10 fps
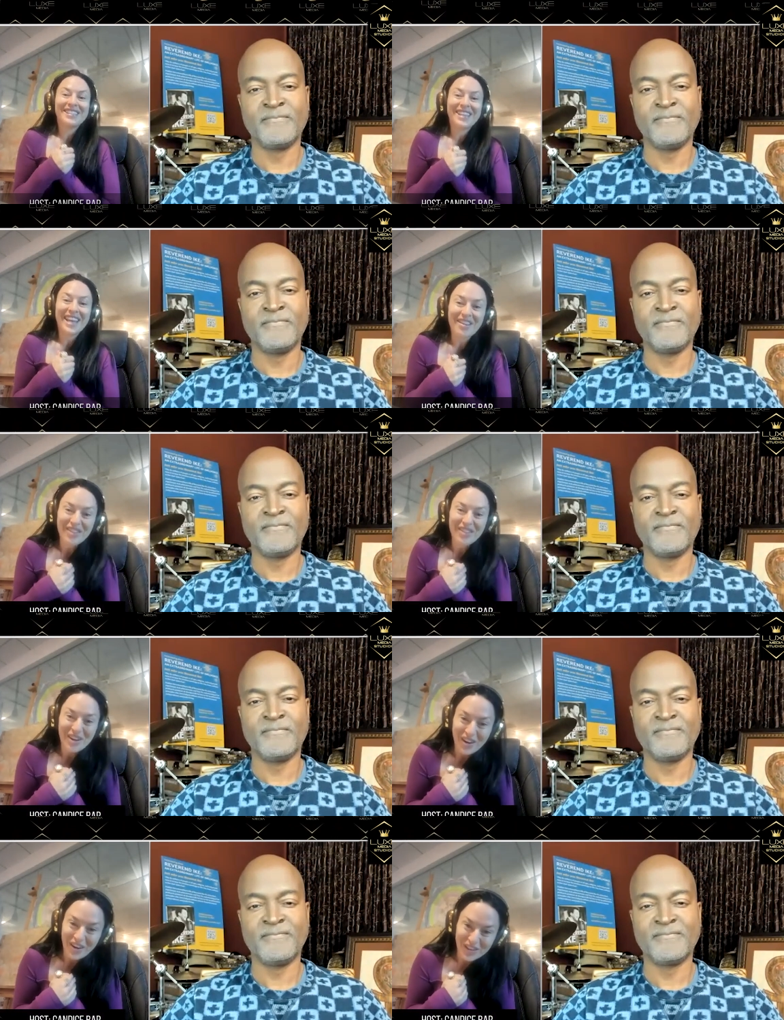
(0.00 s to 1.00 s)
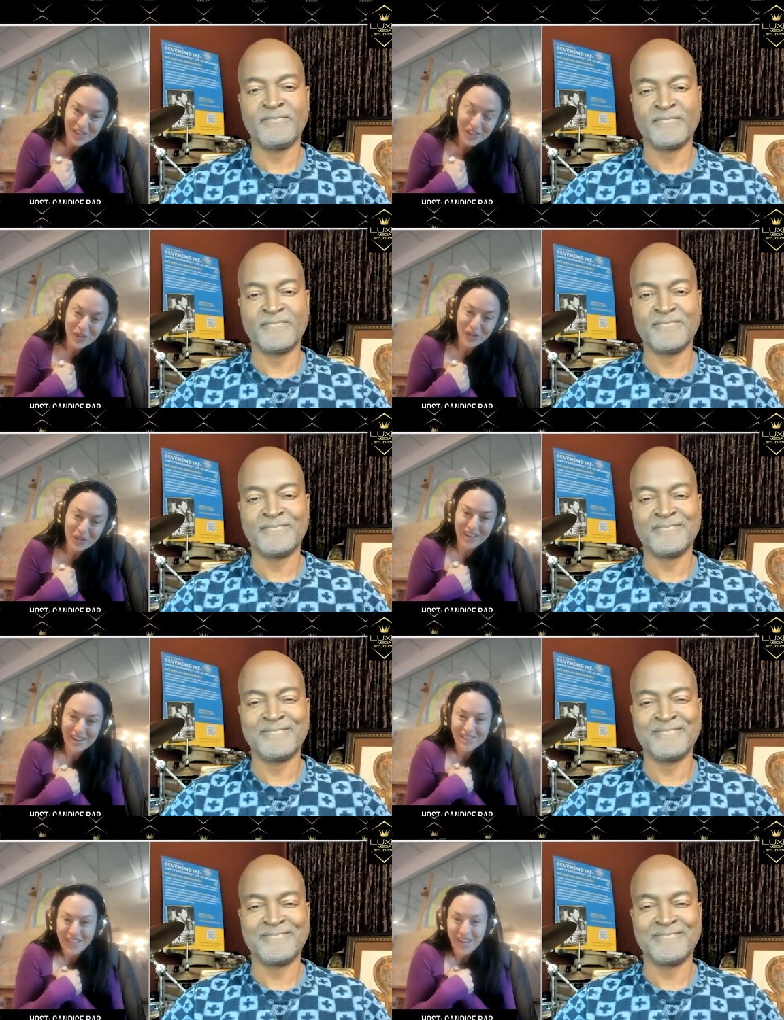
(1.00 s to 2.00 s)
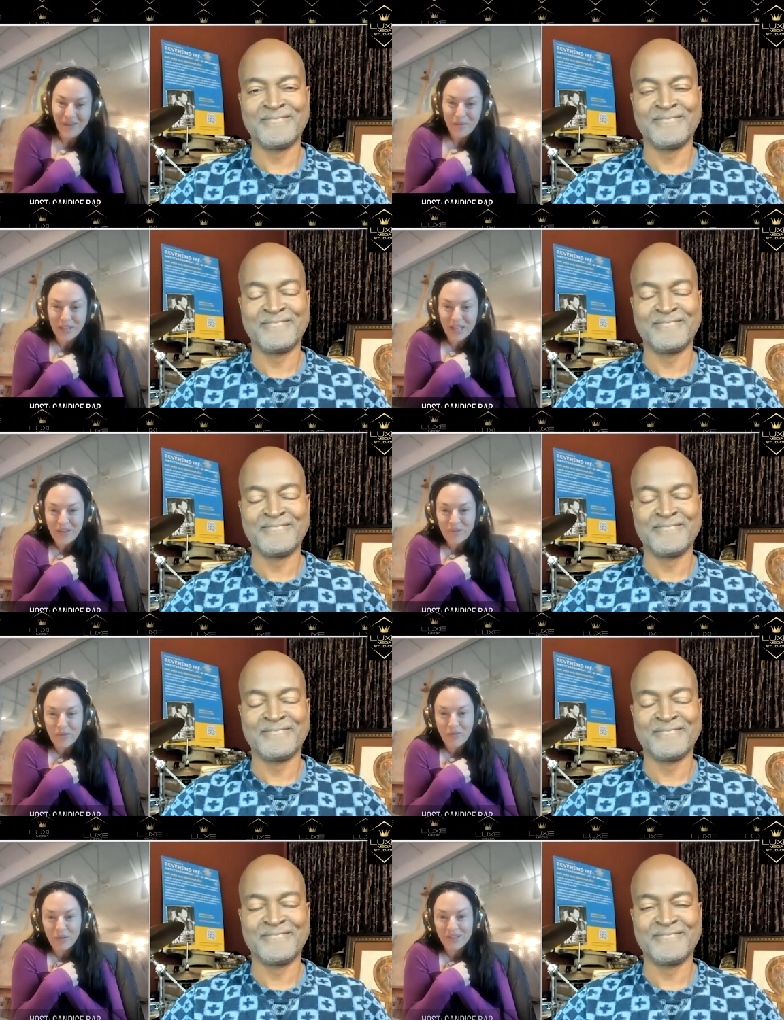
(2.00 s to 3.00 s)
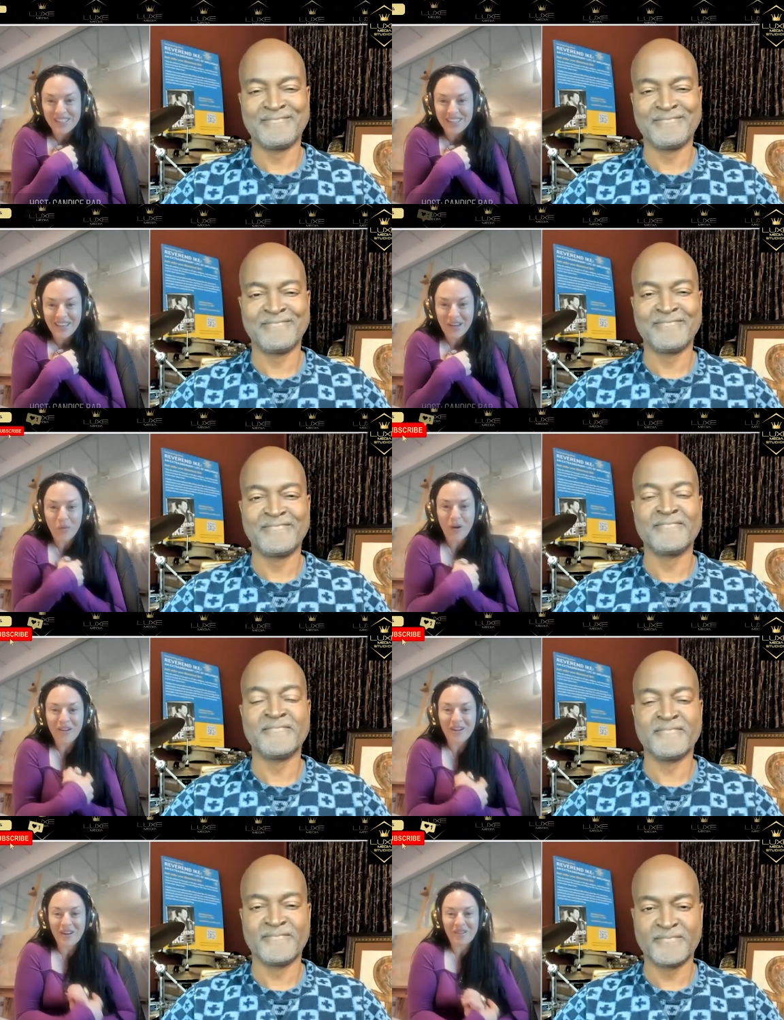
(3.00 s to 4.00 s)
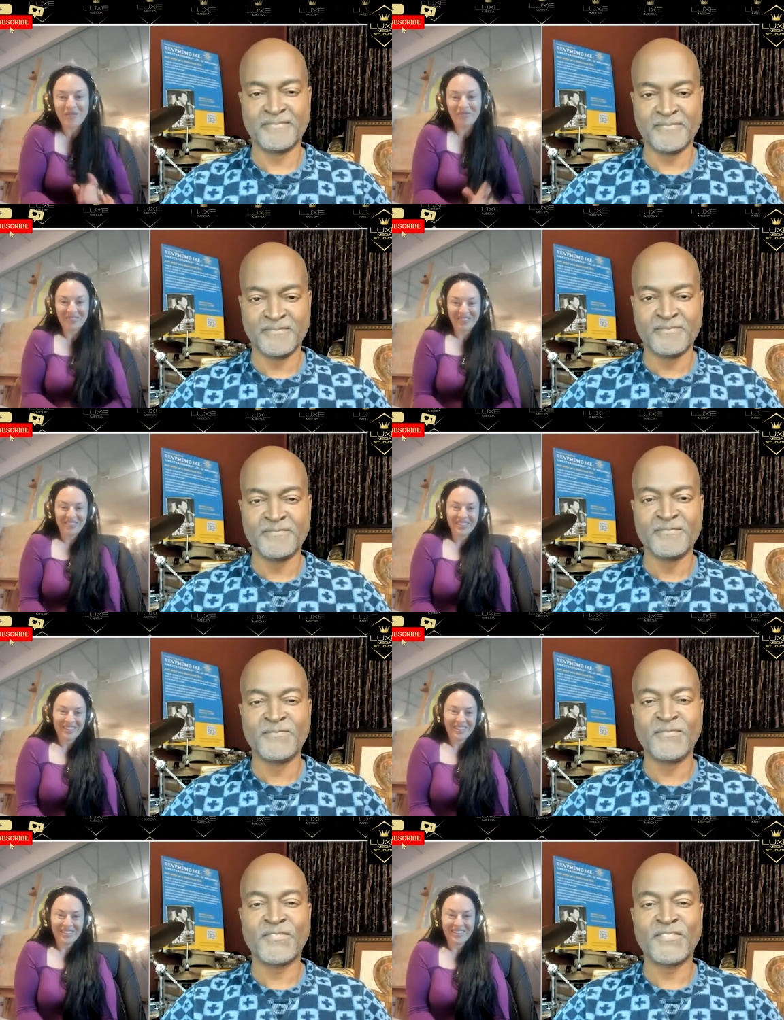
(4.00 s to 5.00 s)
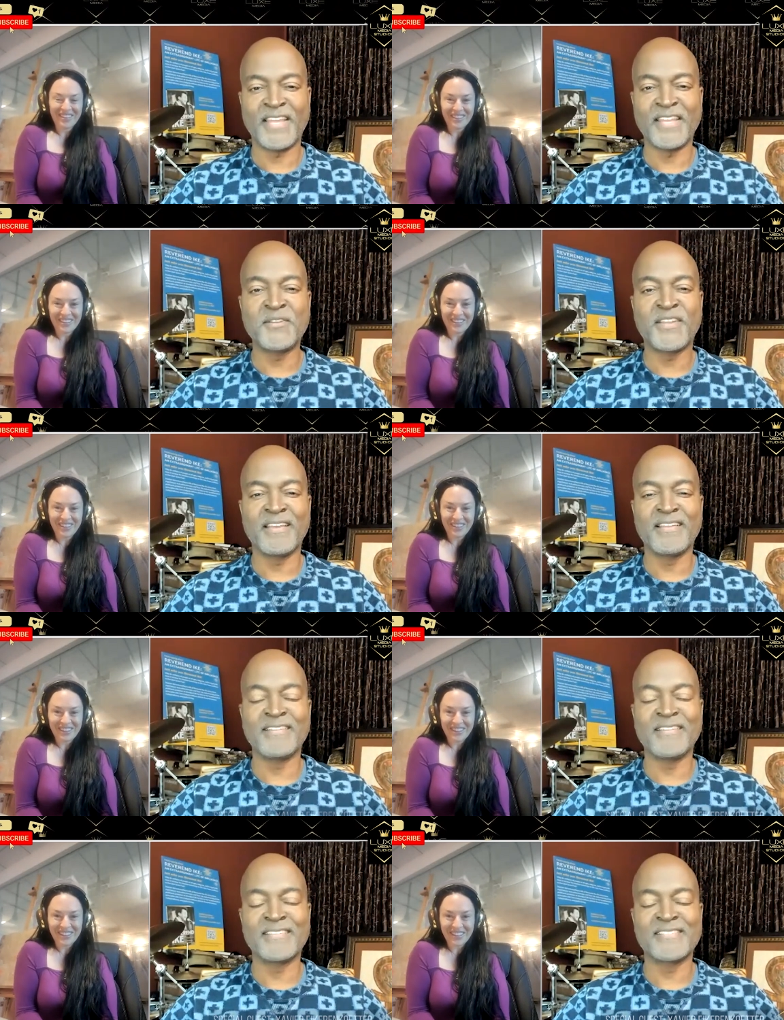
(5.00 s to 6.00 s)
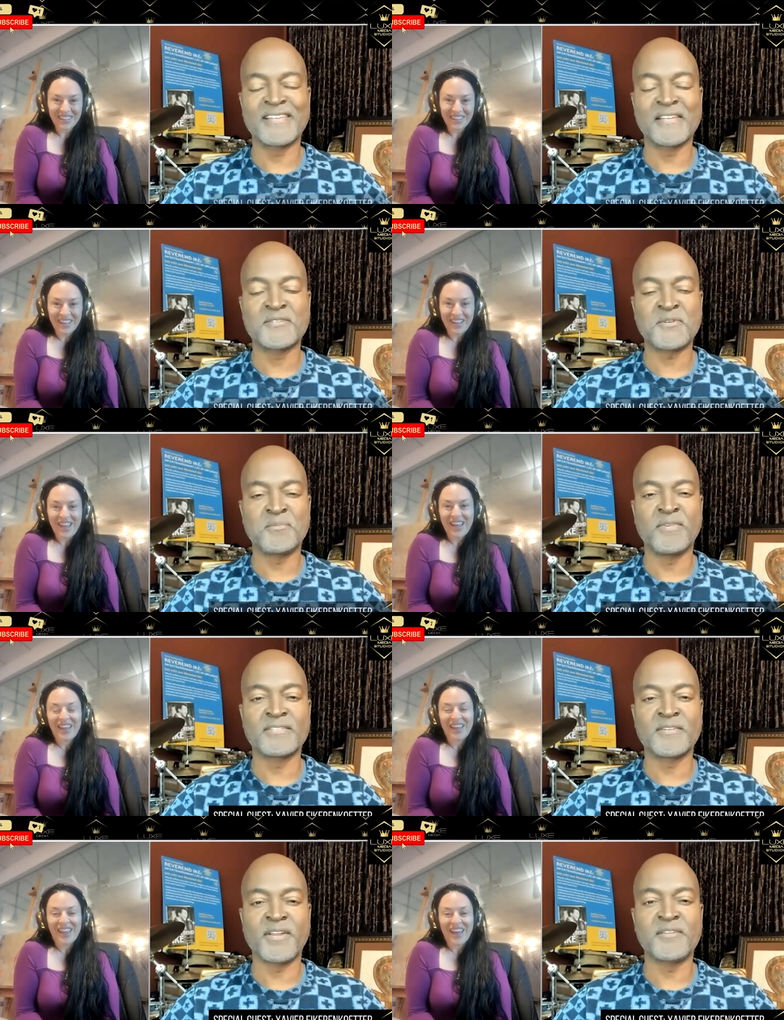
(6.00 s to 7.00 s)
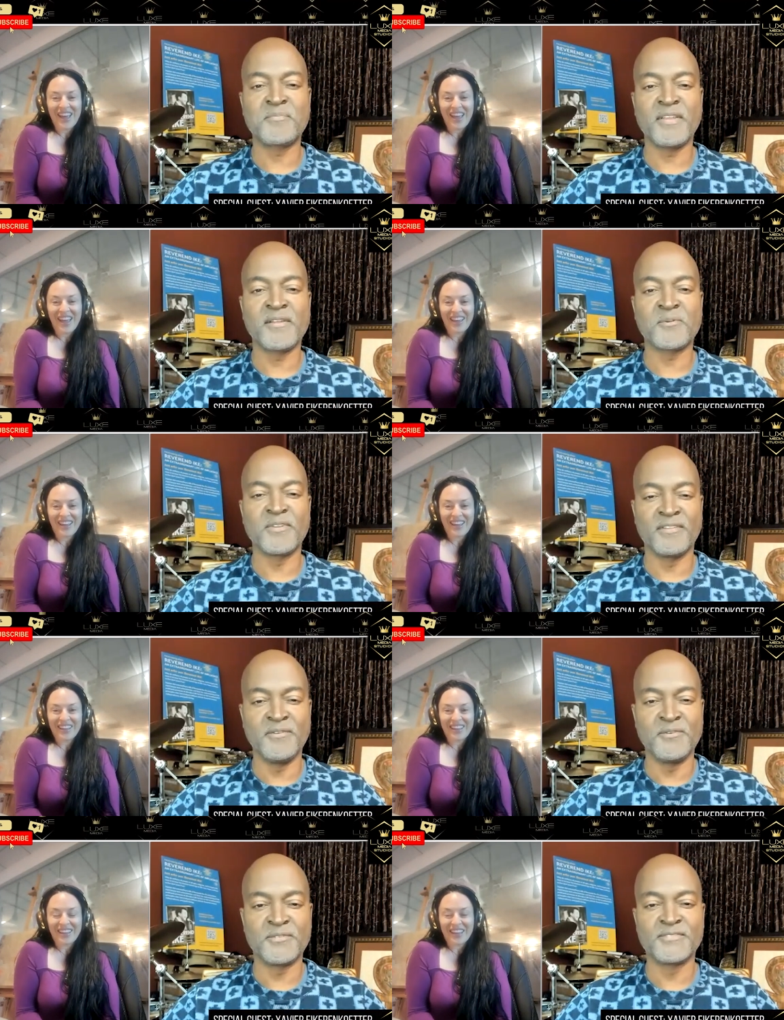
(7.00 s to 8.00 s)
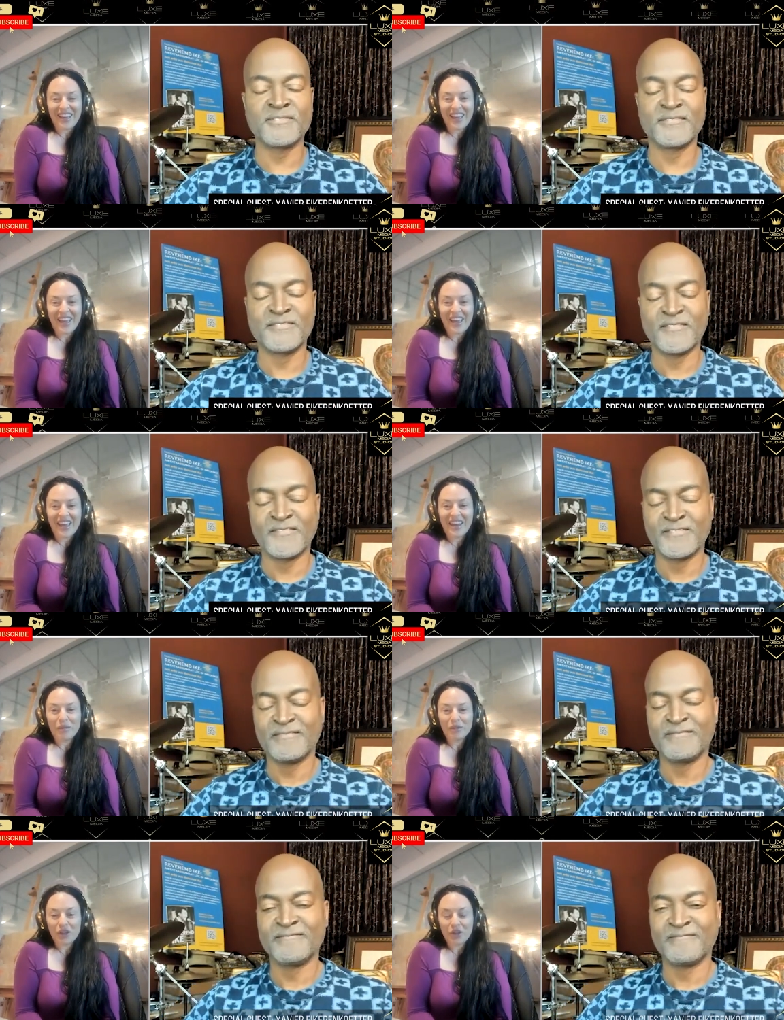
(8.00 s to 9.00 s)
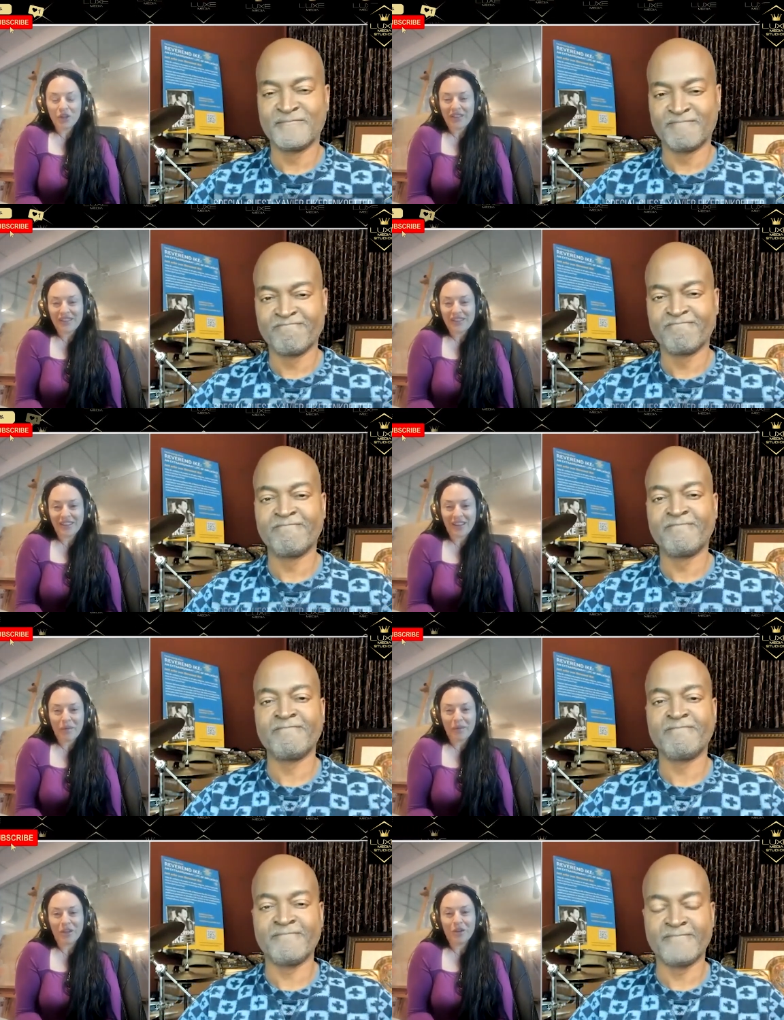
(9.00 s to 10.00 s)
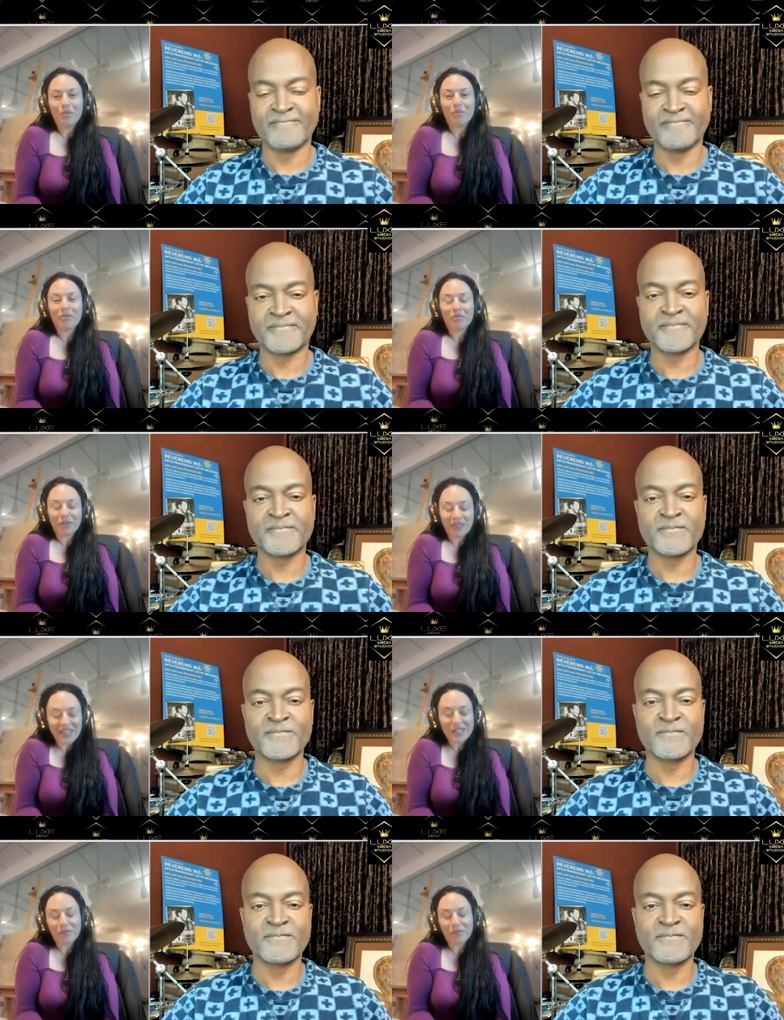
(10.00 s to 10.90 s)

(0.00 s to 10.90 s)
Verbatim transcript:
Speaker 1: Xavier to Luxe Life and Believing Before Seeing. Welcome.
Speaker 2: Thank you, Candice. Thanks so much. Great to be here with you.
Speaker 1: And I'm sure you get this a lot, but can you p- please